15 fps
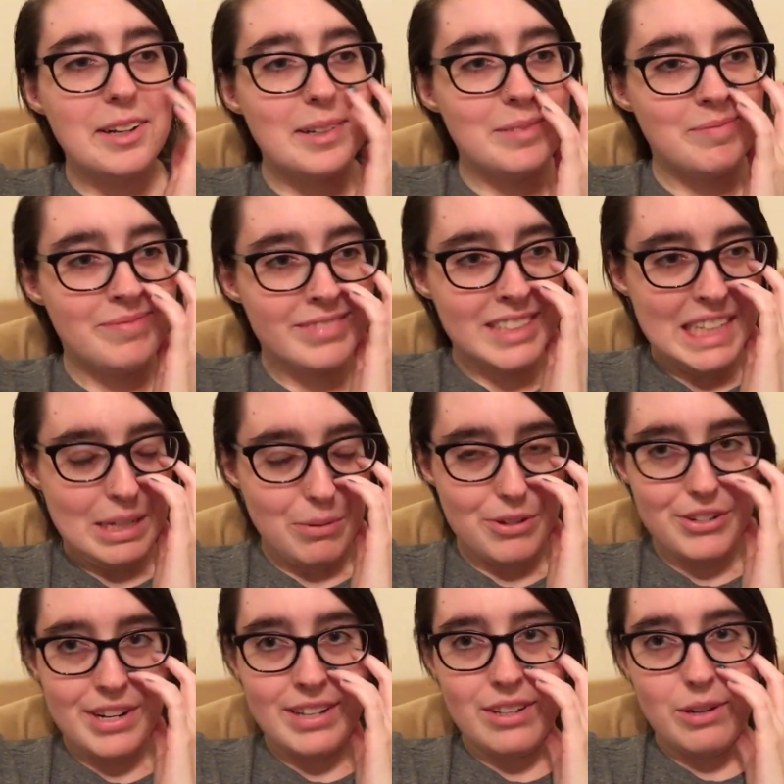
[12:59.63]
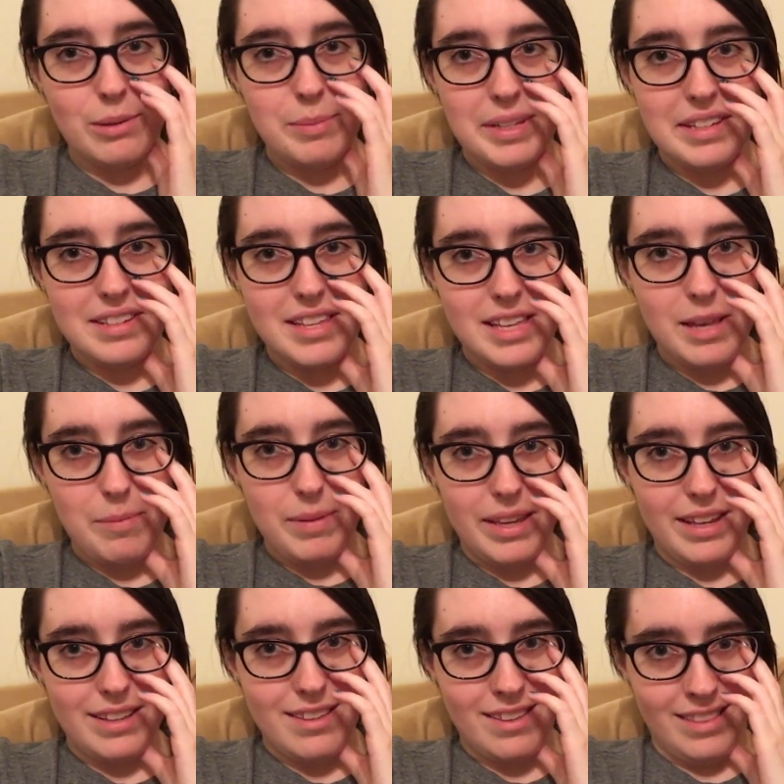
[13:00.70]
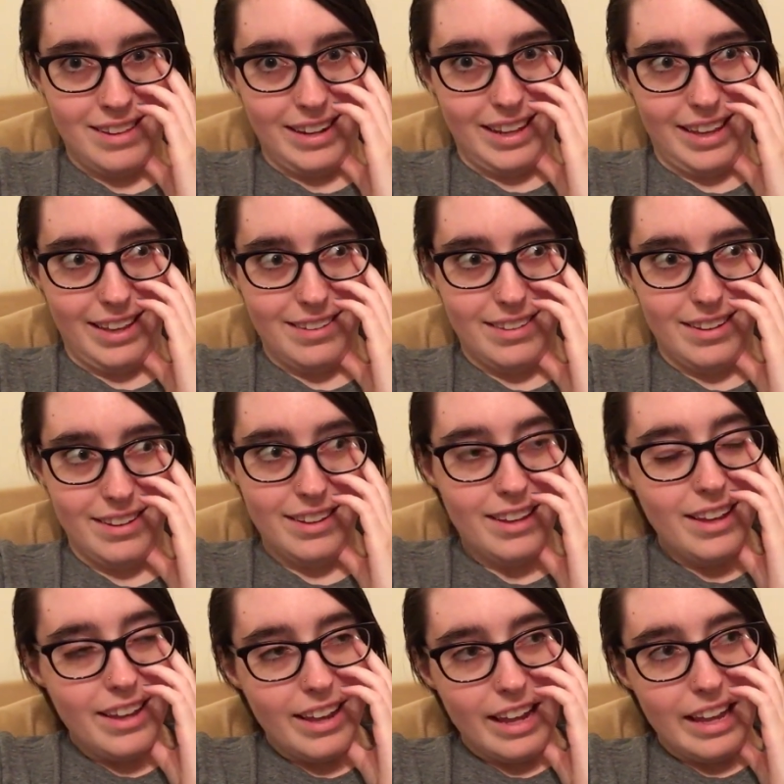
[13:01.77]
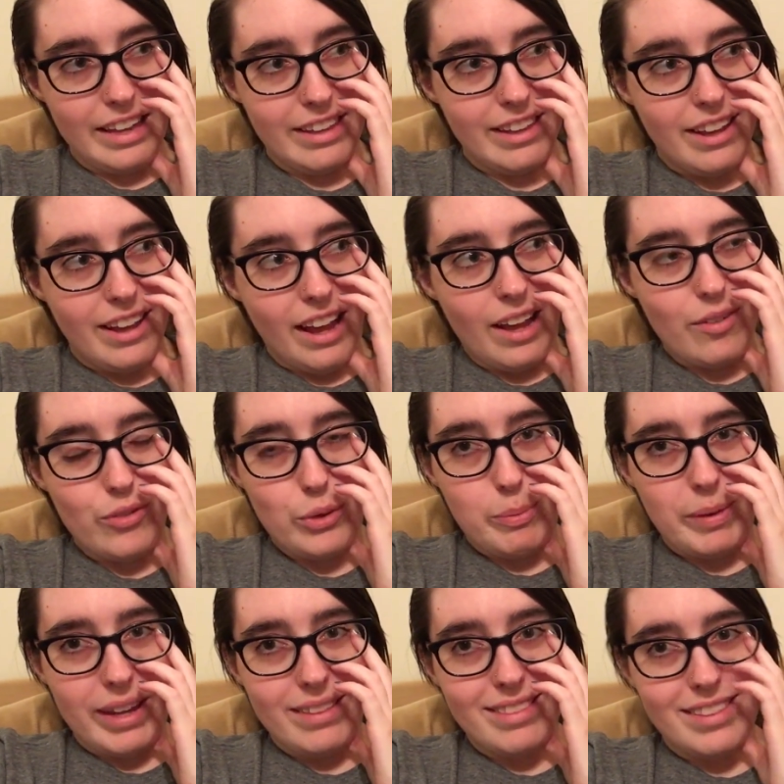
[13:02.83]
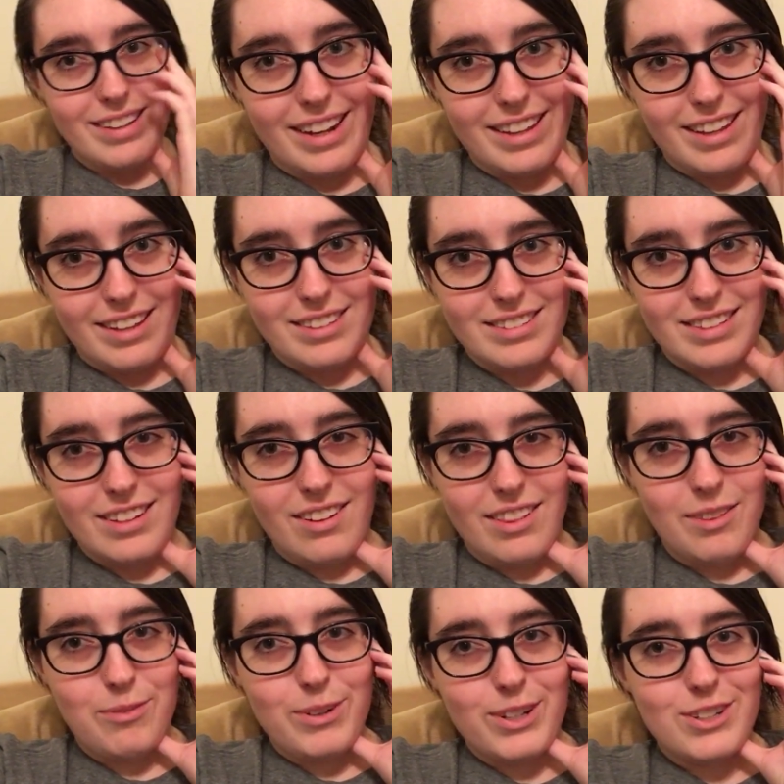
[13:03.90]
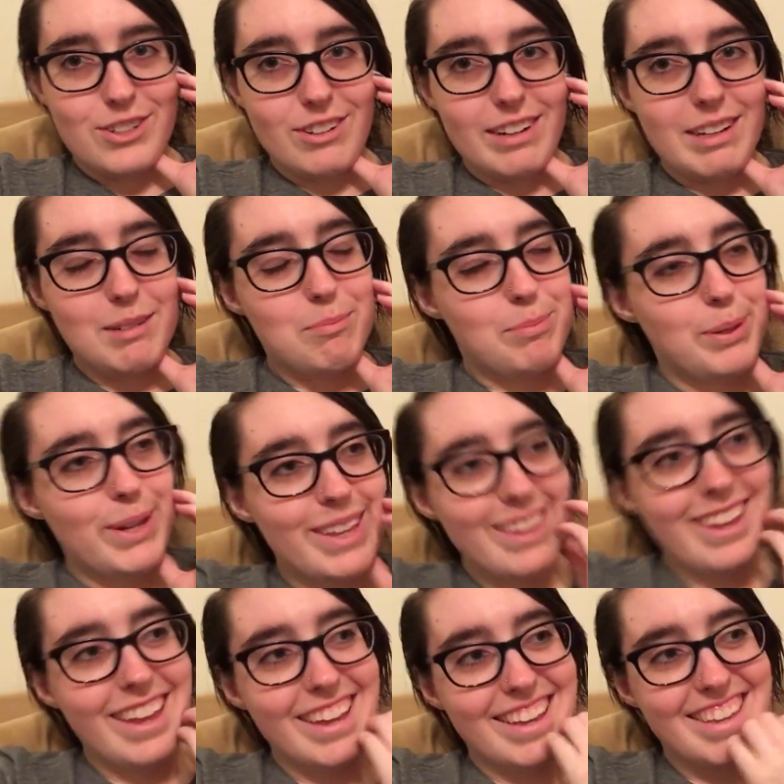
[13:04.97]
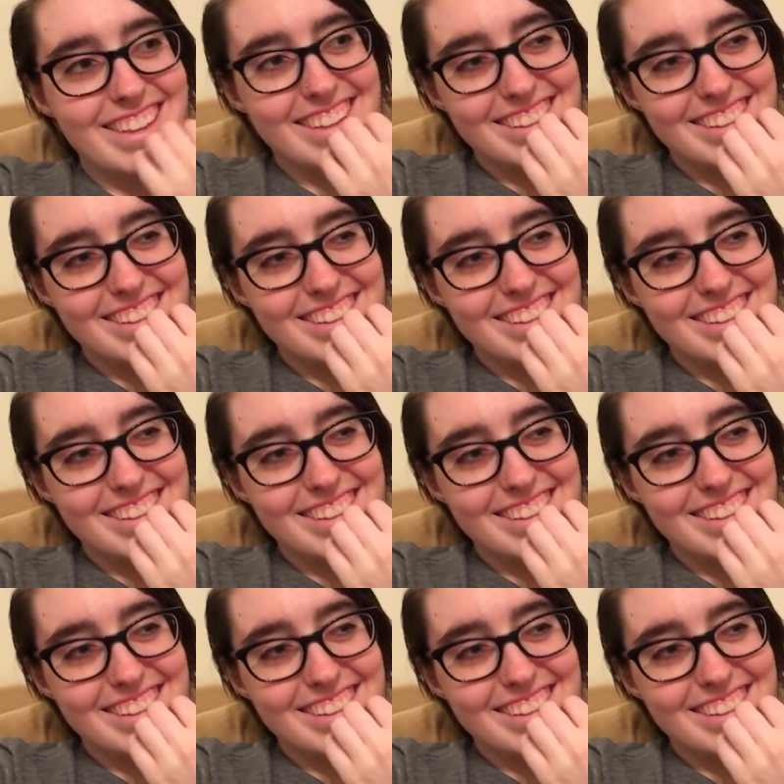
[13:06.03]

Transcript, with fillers: um, which I know because he gave me hints and then I guessed it, and I feel bad I guessed it on the first try, but like,